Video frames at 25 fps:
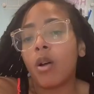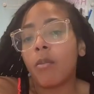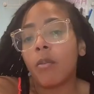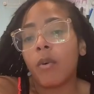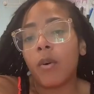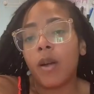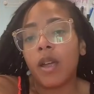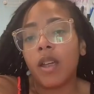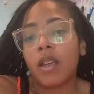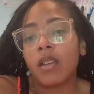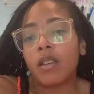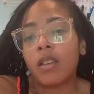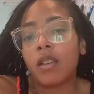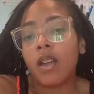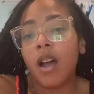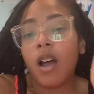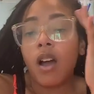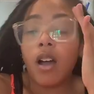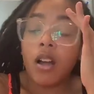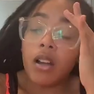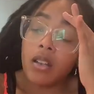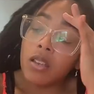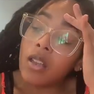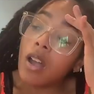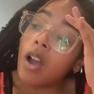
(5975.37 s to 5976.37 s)
Throw them away.
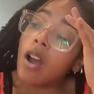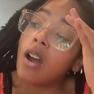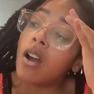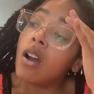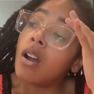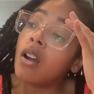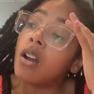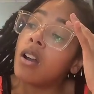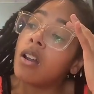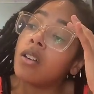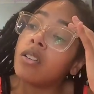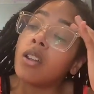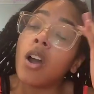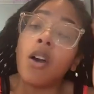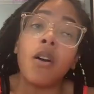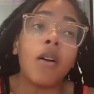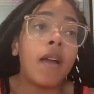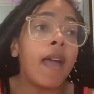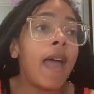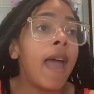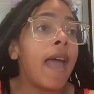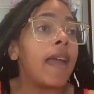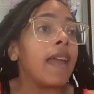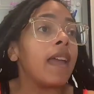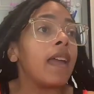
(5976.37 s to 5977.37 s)
Y'all, y'all
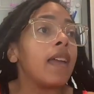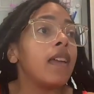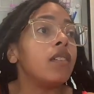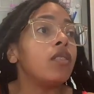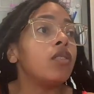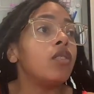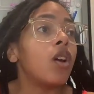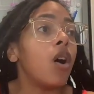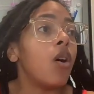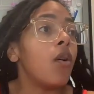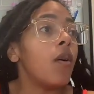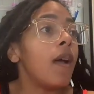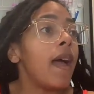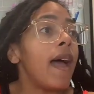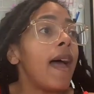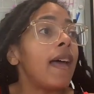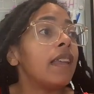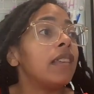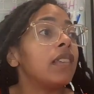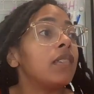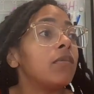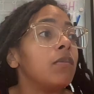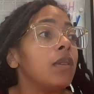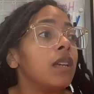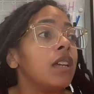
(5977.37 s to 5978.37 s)
don't. hey, don't
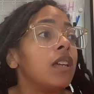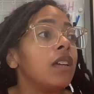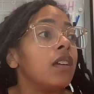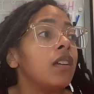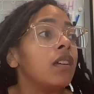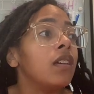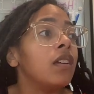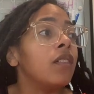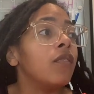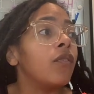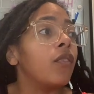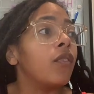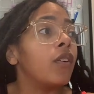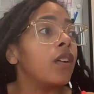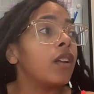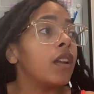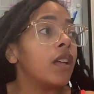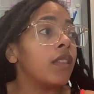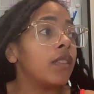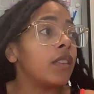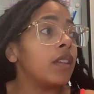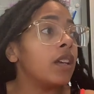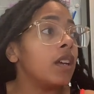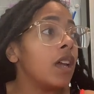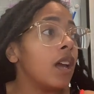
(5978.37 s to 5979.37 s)
ask me for
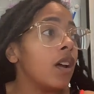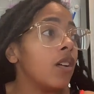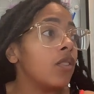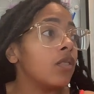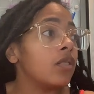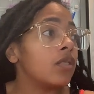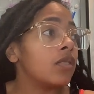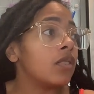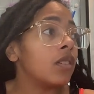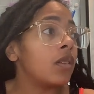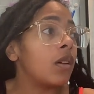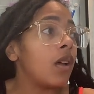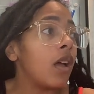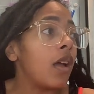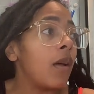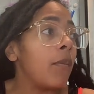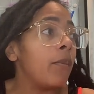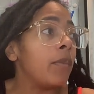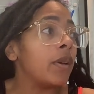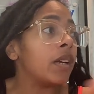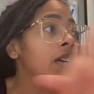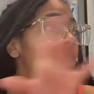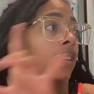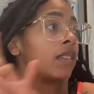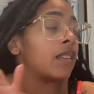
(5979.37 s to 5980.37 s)
nothing else
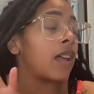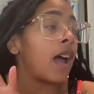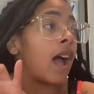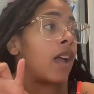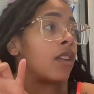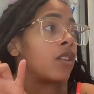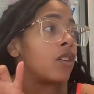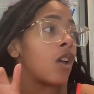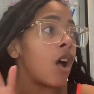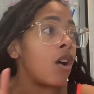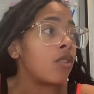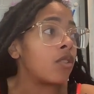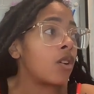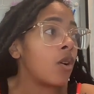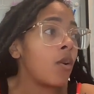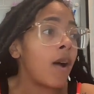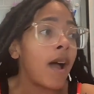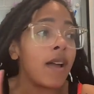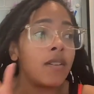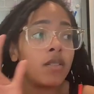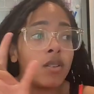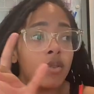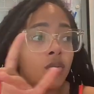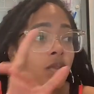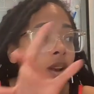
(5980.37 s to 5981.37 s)
because y'all
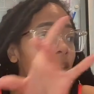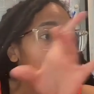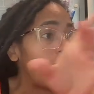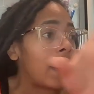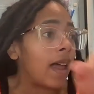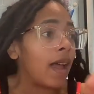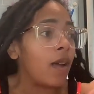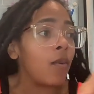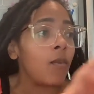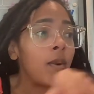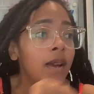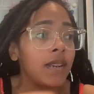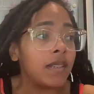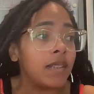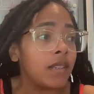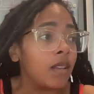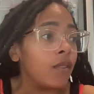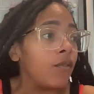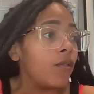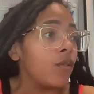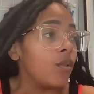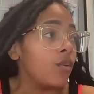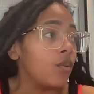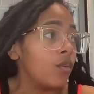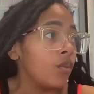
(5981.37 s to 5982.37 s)
know I do not like
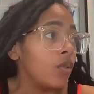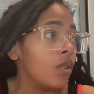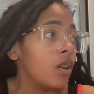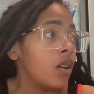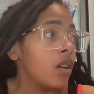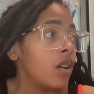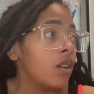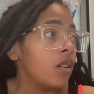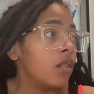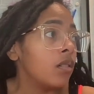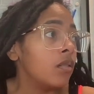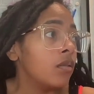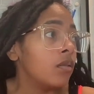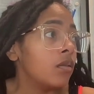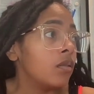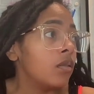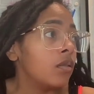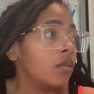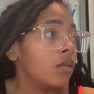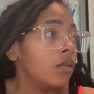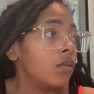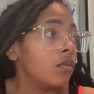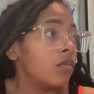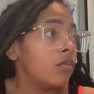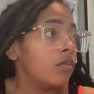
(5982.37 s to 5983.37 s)
wasted food.
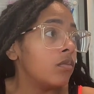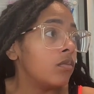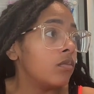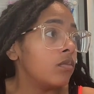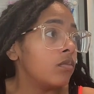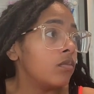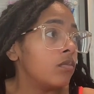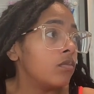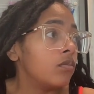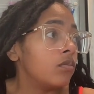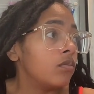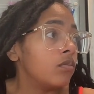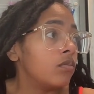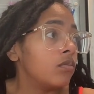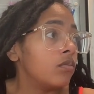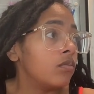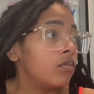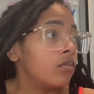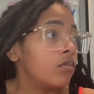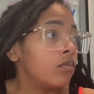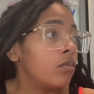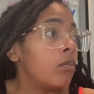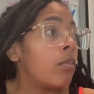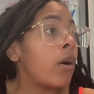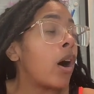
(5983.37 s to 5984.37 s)
Pause. Pause.
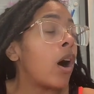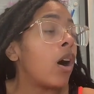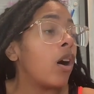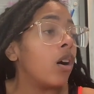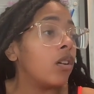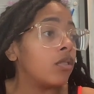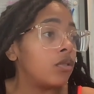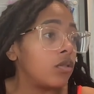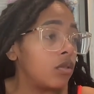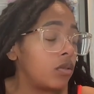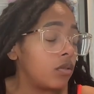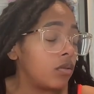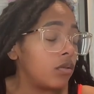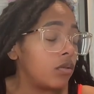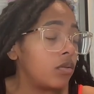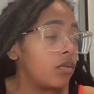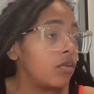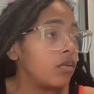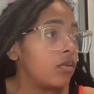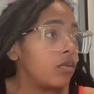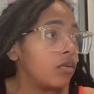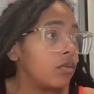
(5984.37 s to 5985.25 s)
Pause. pause.